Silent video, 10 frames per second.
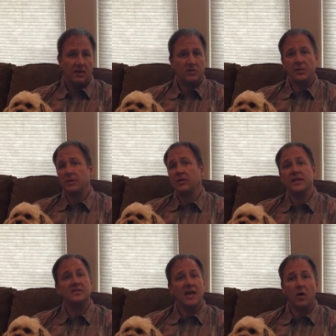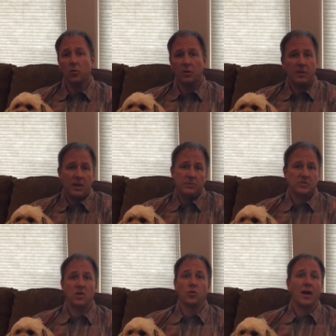Every time he lays down, we're going to pet him and
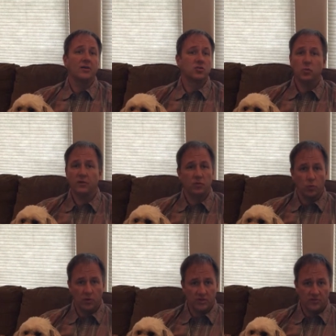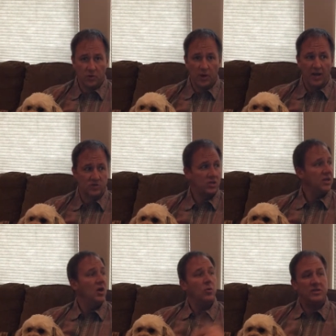say, crash, or whatever the word is for crash.
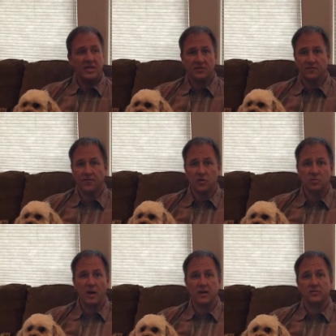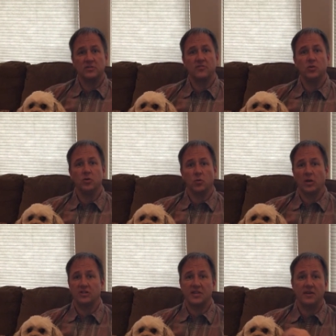When he takes the first bite of his food, we're
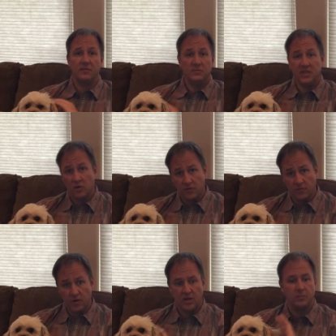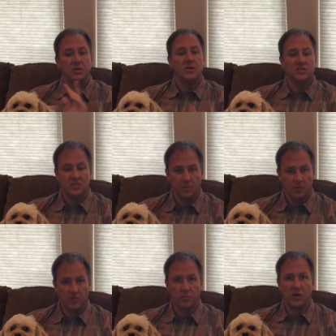going to say, dinner for him,
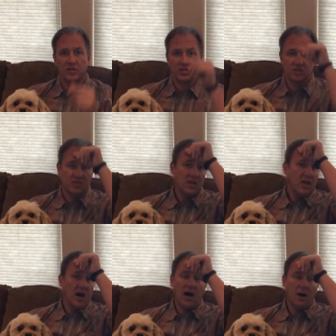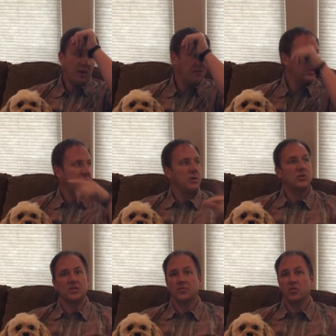supper for precious. Uh, every time he
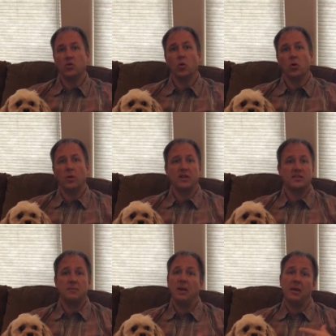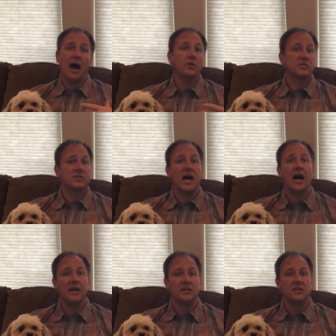goes out the door, we can say, may outside